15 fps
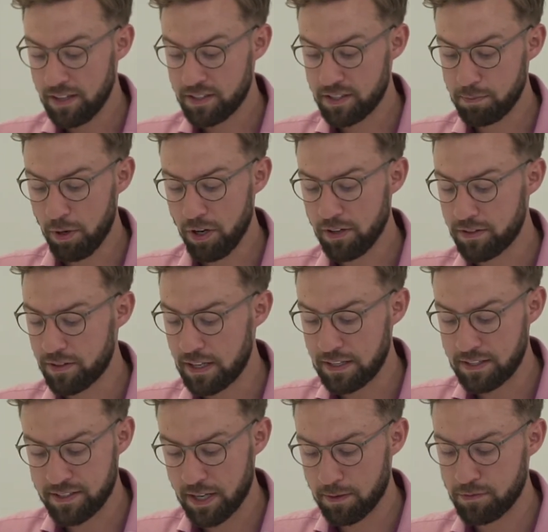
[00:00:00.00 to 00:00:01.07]
despite the
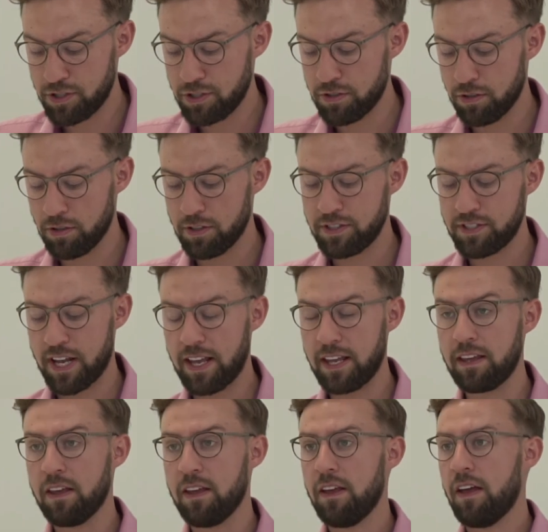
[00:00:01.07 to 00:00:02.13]
stamp duty holiday